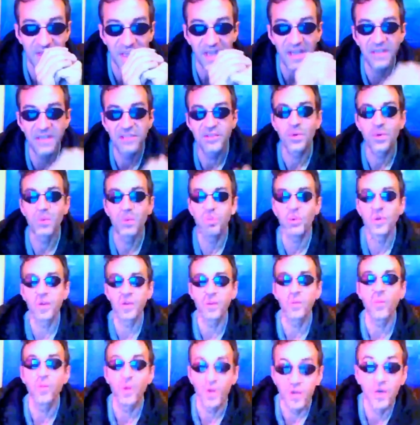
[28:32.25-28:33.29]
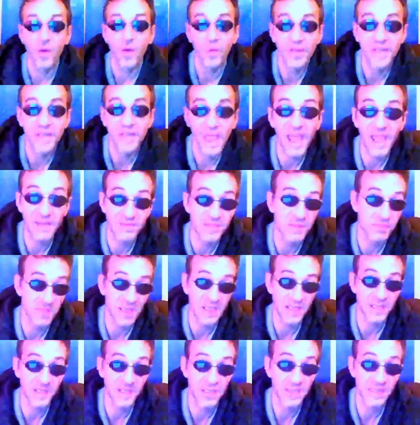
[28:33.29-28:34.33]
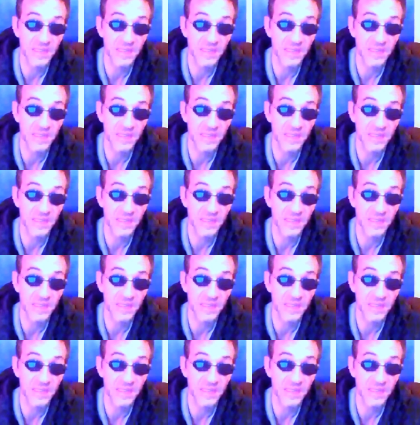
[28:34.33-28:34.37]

getting to a point we're going to have to meet.